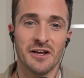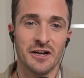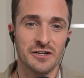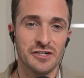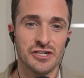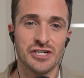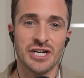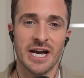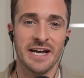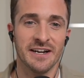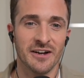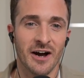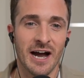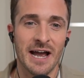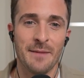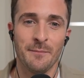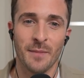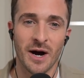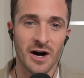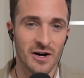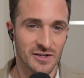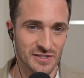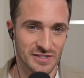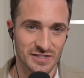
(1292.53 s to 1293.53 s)
a Jedi
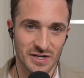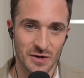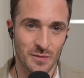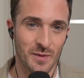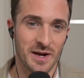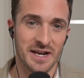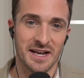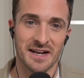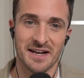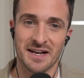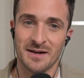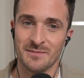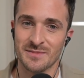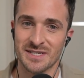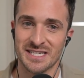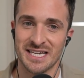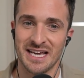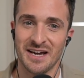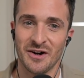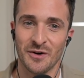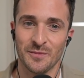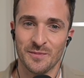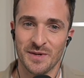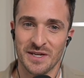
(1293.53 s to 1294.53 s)
master when it comes
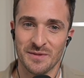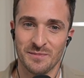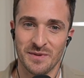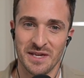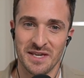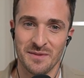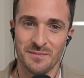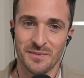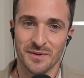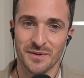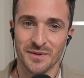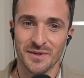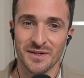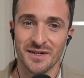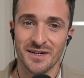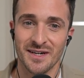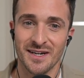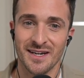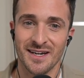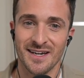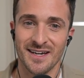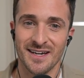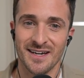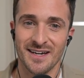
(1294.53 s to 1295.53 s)
to helping people
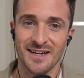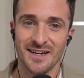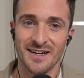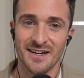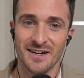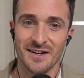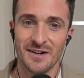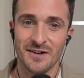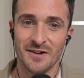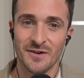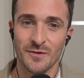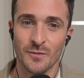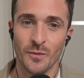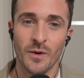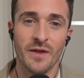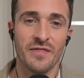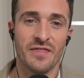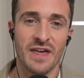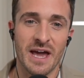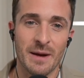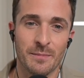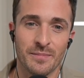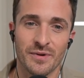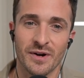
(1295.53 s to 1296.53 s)
with
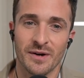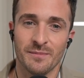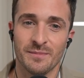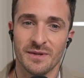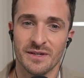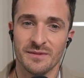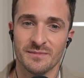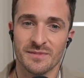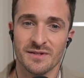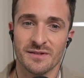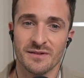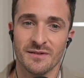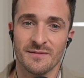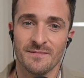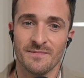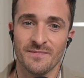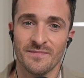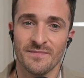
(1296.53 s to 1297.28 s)
their problems.